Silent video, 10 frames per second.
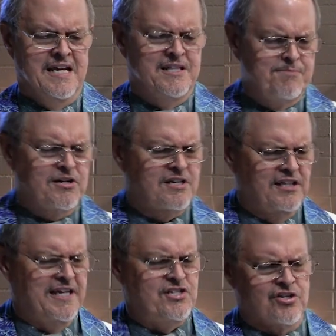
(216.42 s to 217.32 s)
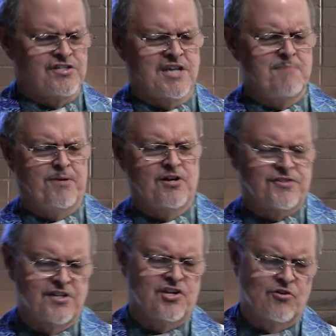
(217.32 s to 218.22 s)
In the book of Galatians, St. Paul
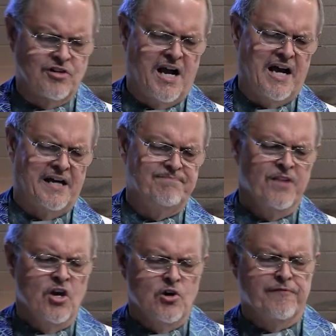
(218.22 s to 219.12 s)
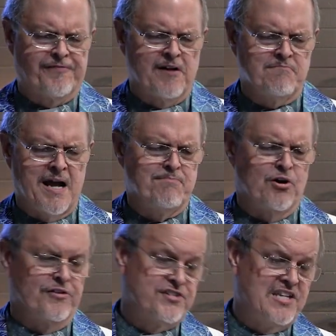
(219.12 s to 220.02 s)
says, God, who from my
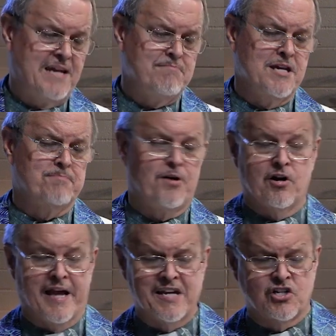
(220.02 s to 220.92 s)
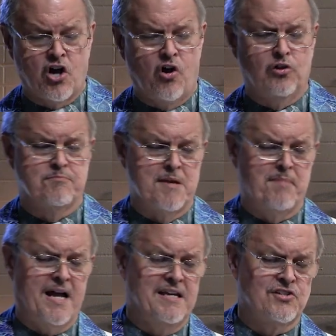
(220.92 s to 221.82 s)
birth set me apart and called me
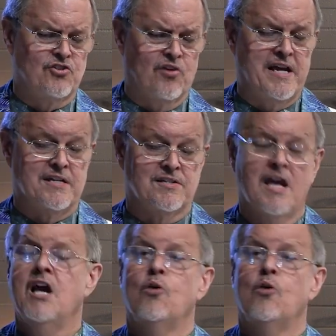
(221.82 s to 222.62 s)
by His grace,